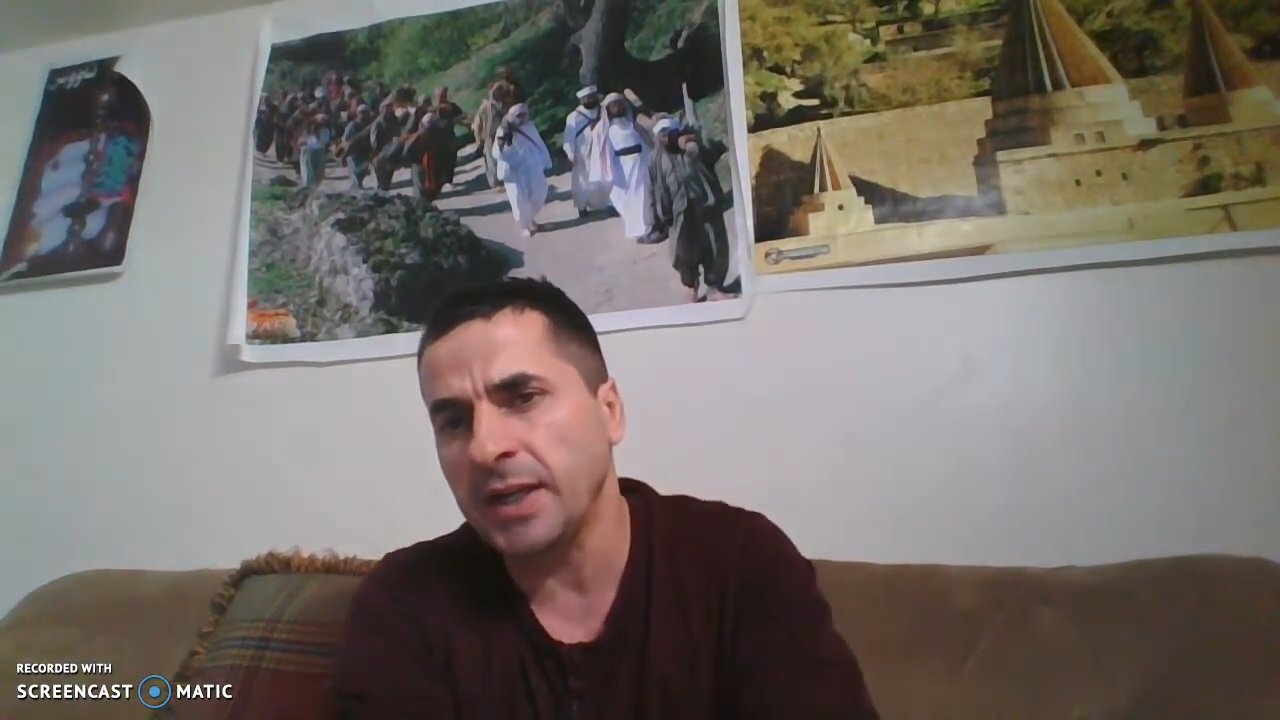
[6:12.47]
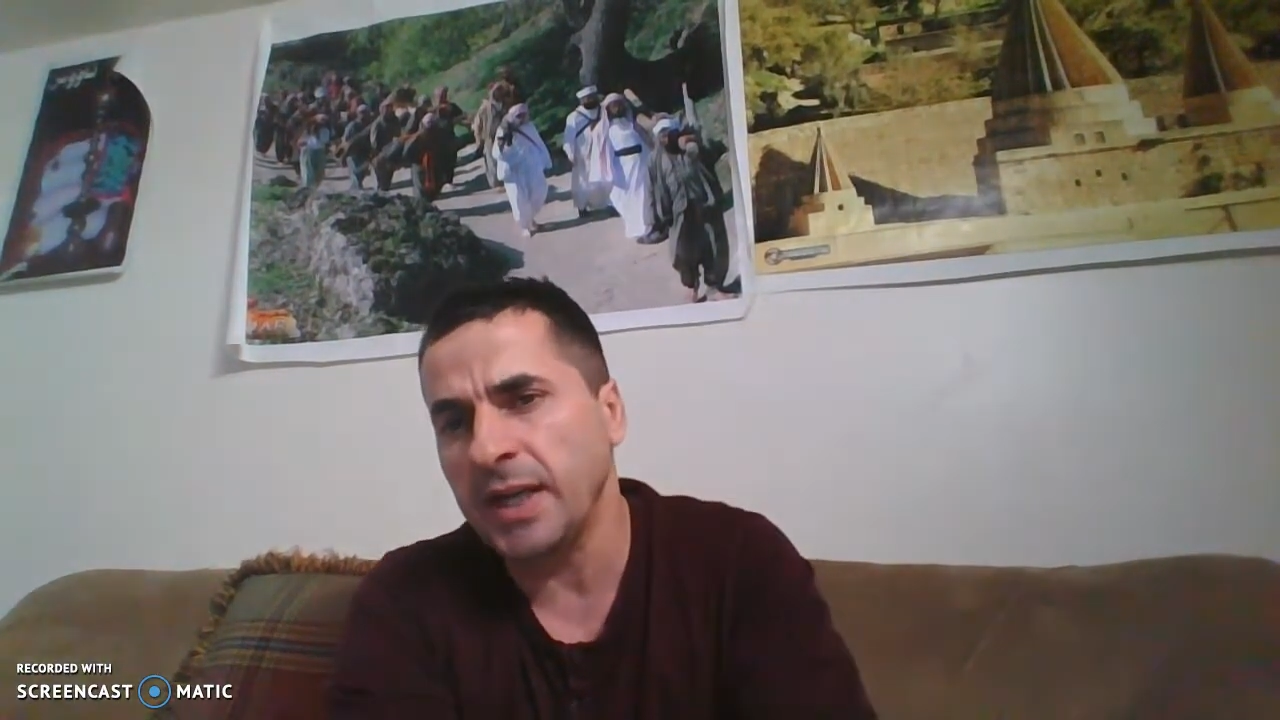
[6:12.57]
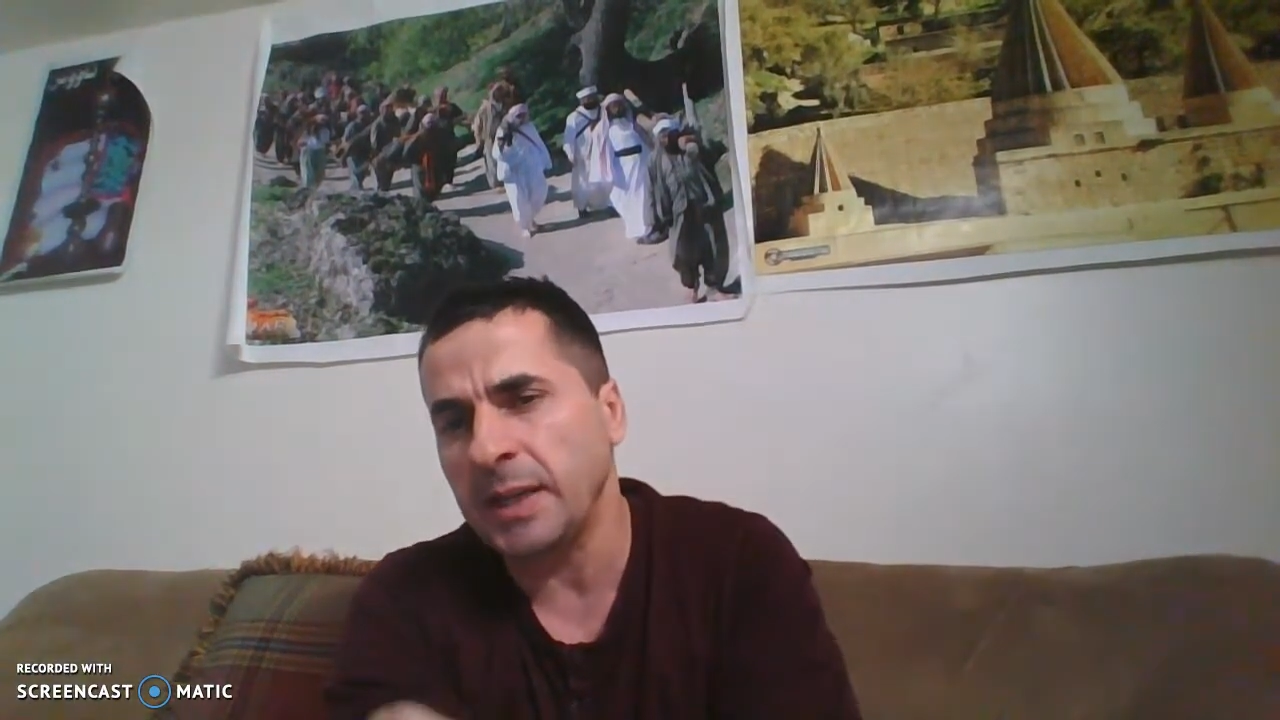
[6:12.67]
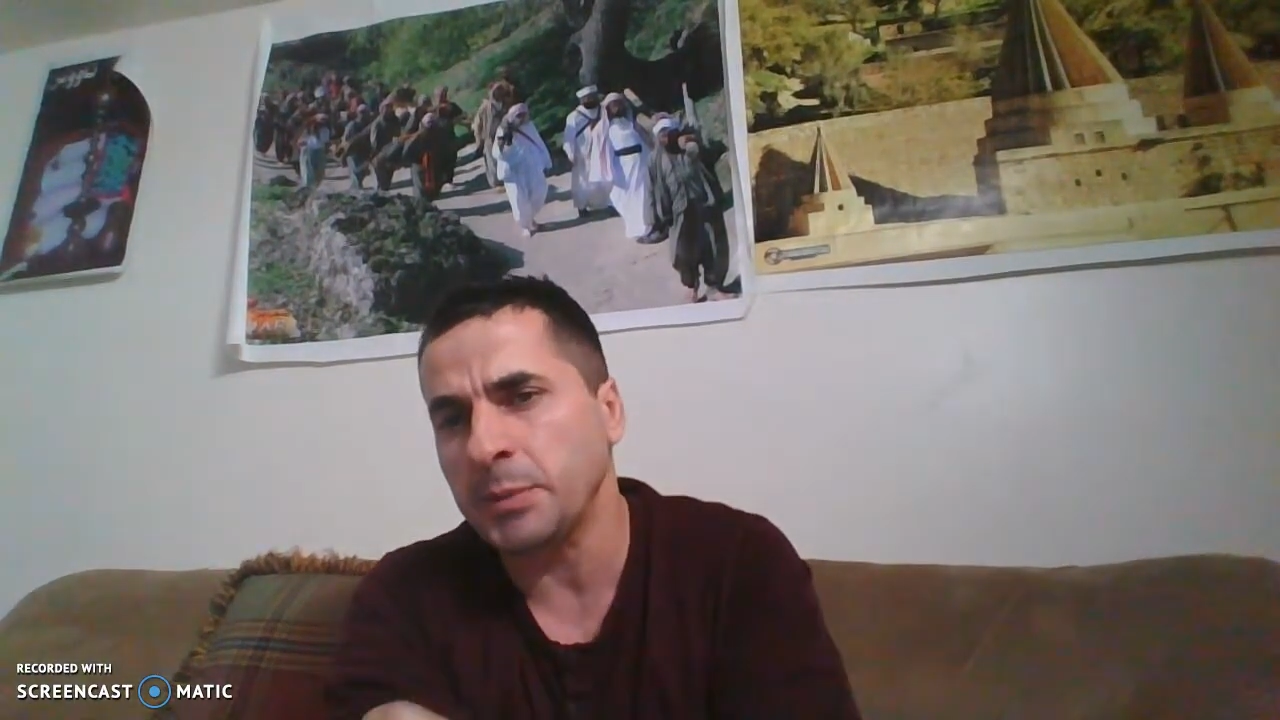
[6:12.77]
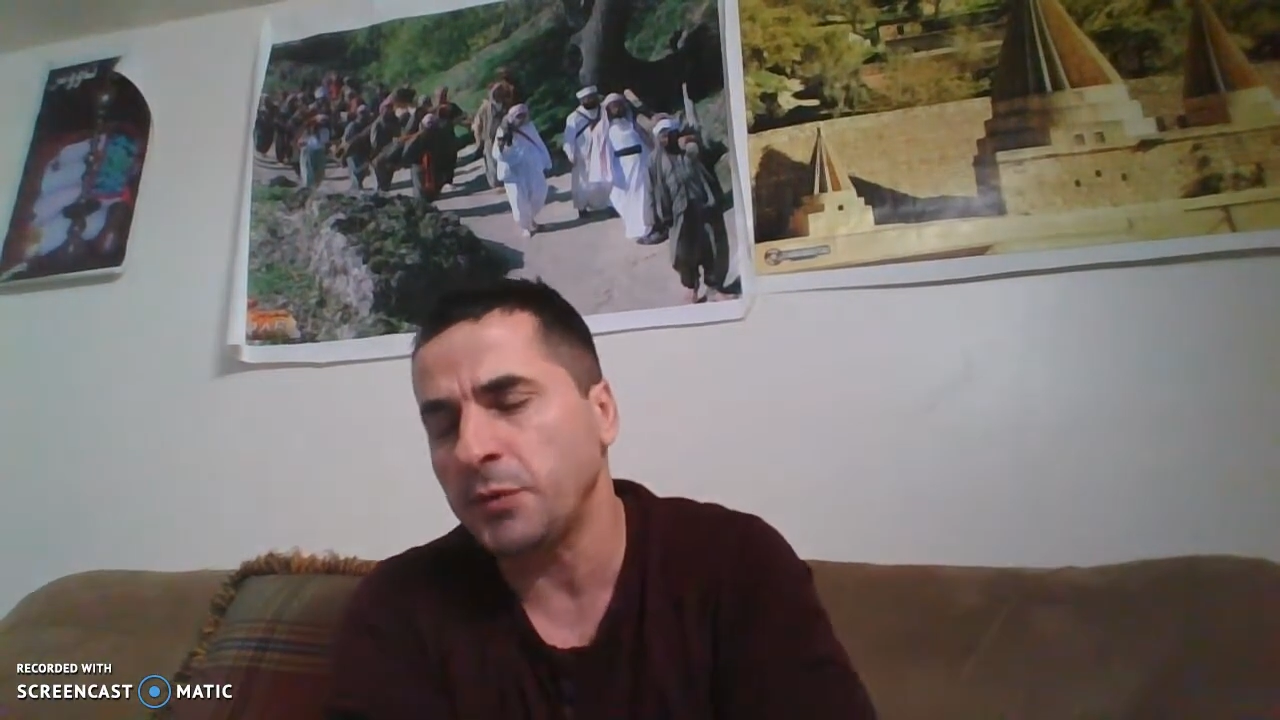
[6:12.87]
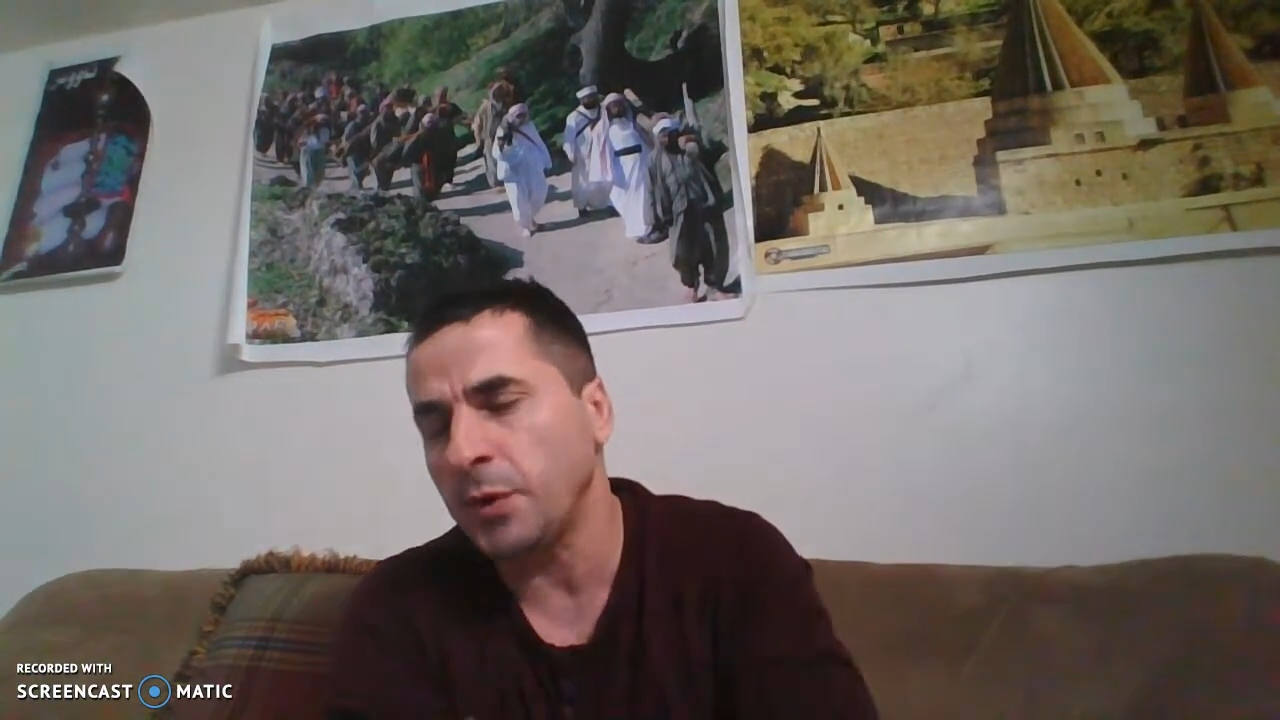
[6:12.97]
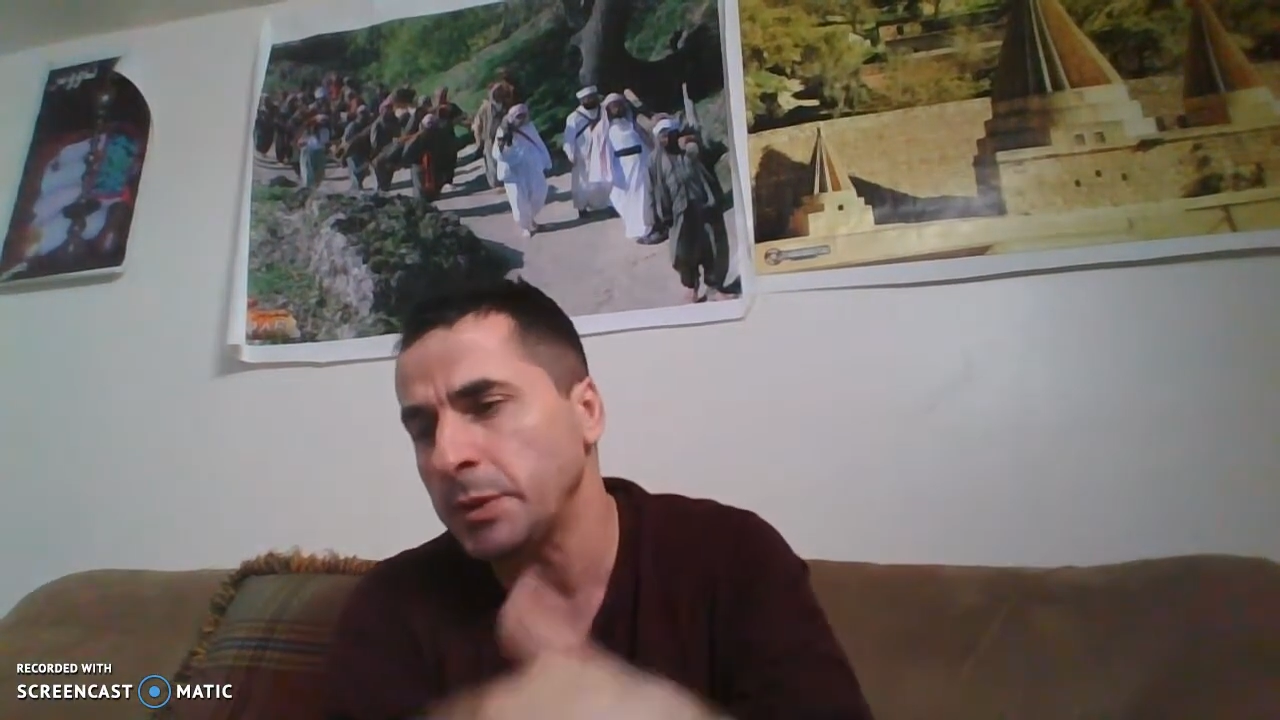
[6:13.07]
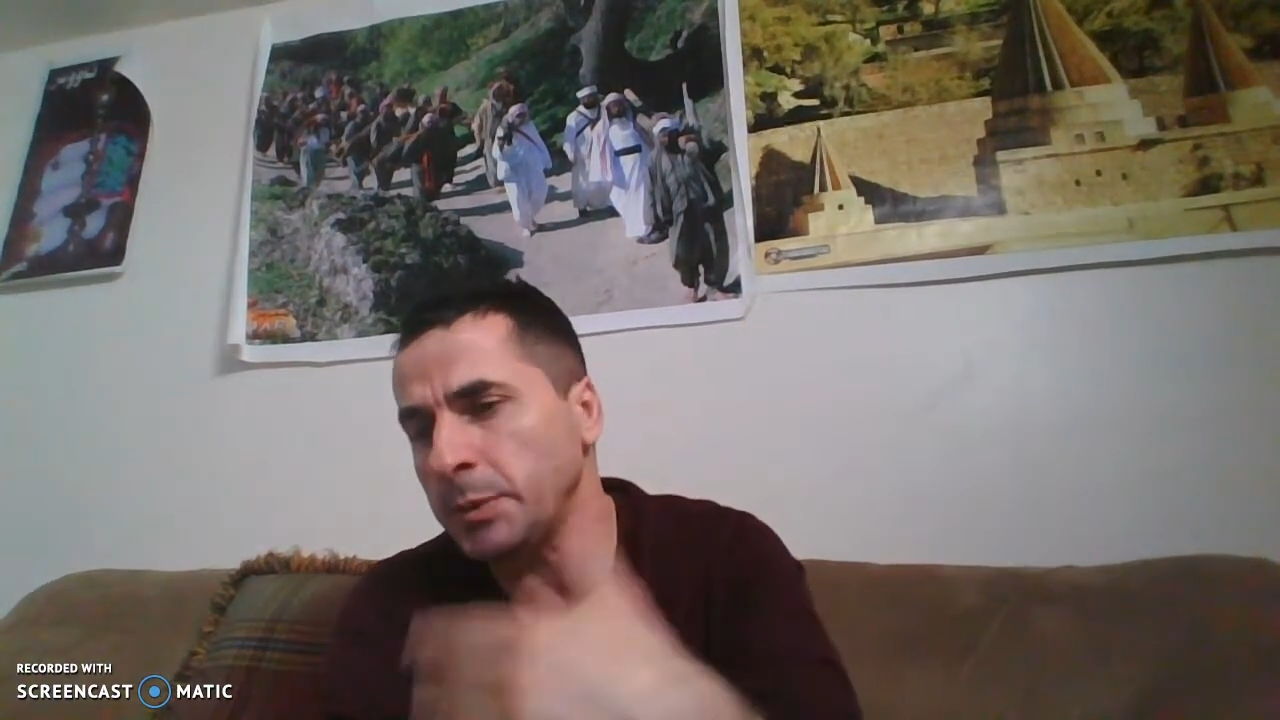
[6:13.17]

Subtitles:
claims from